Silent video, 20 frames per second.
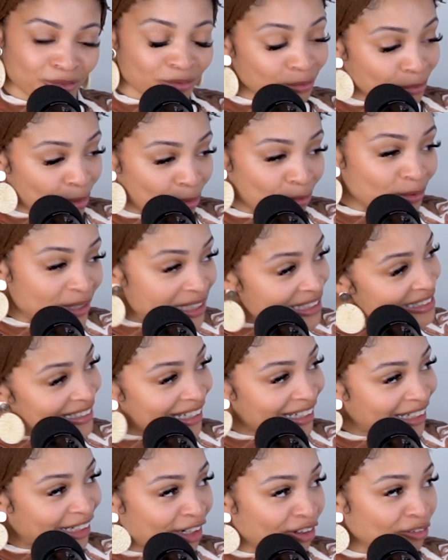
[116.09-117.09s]
we
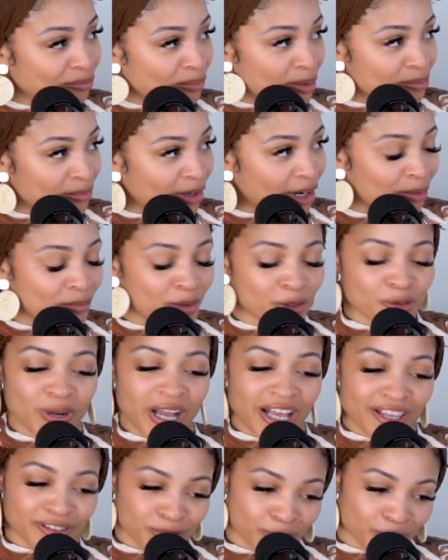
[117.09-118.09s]
take care of my mom, who
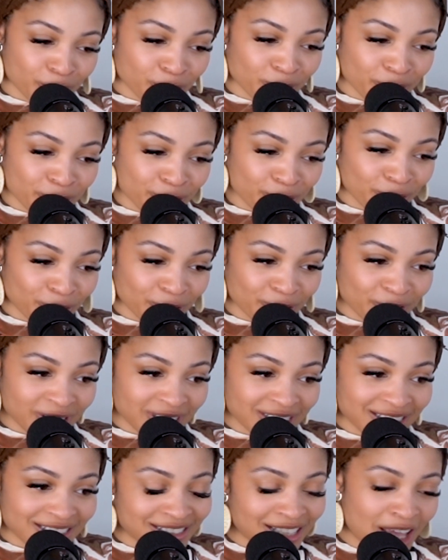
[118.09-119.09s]
has multiple
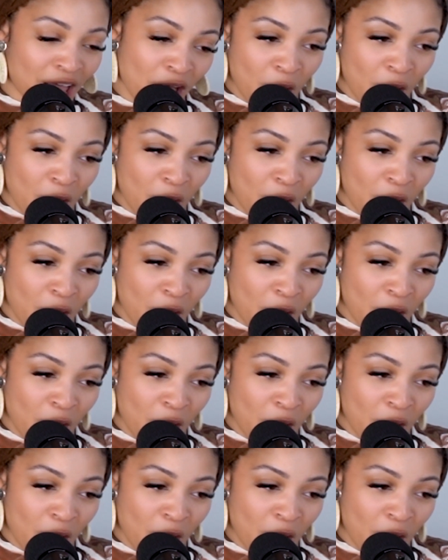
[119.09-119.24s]
sclerosis.